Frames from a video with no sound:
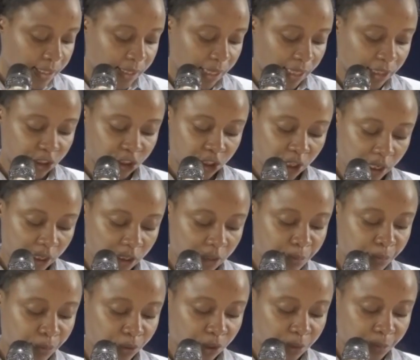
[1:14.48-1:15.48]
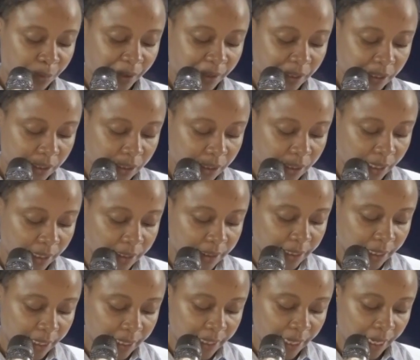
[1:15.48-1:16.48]
is a shared prosperity that
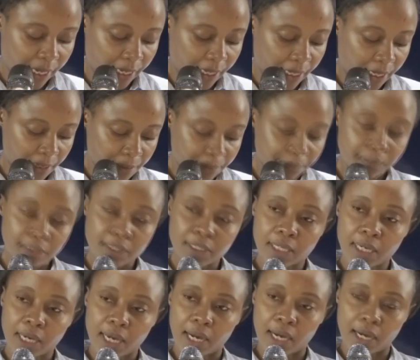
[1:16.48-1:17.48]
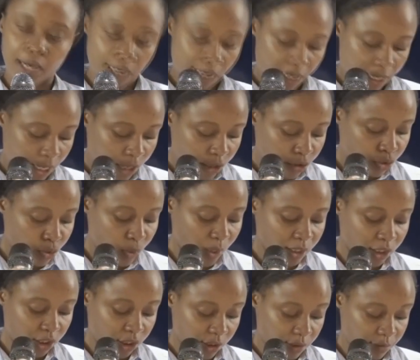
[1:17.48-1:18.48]
Kenya aimed to
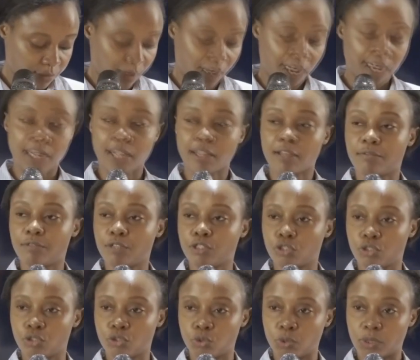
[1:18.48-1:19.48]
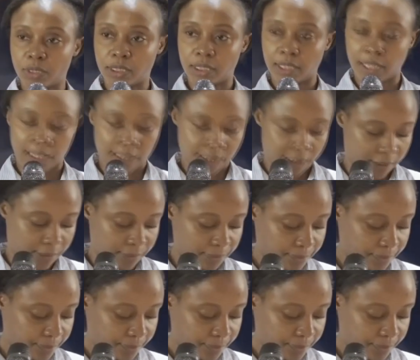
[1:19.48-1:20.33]
achieve under the Vision 2030.